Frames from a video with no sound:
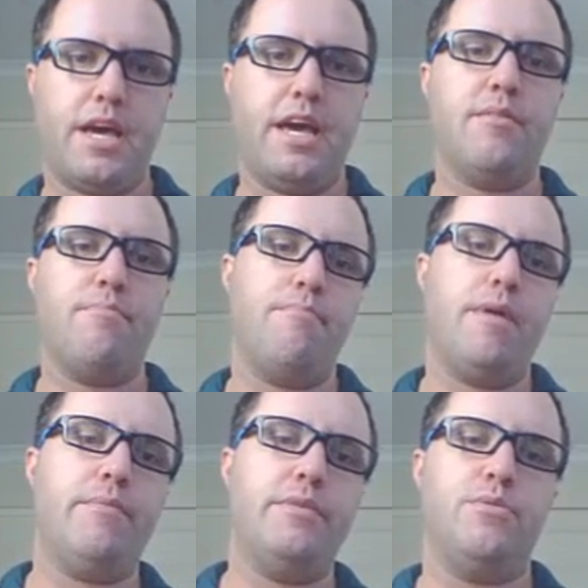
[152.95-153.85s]
Okay, the
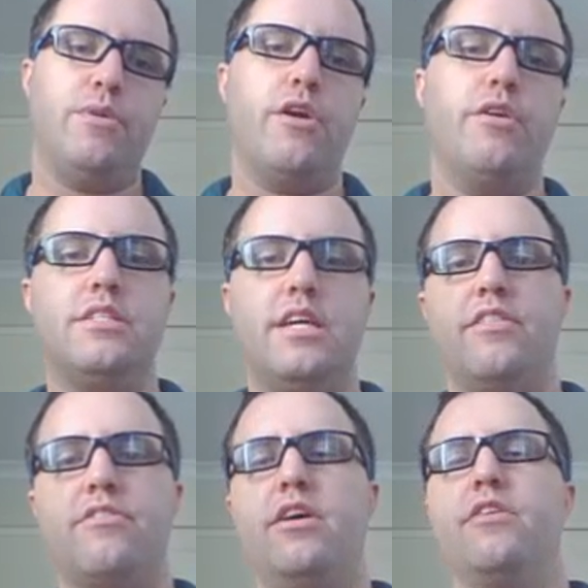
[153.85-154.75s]
main ones you want to know is
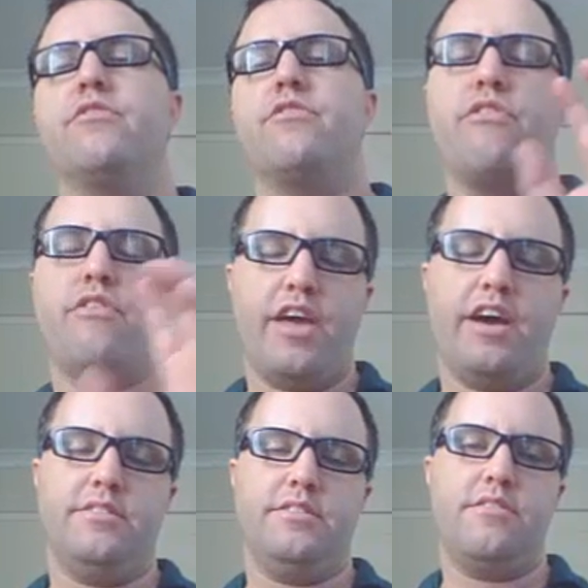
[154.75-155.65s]
tenth, hundredth,
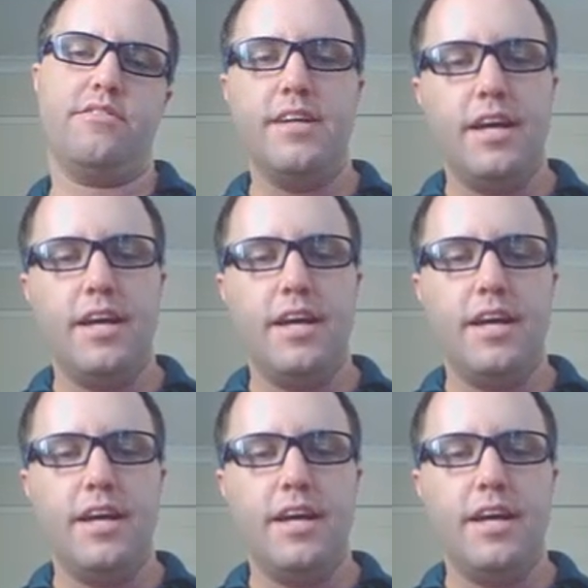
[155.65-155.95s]
thousands.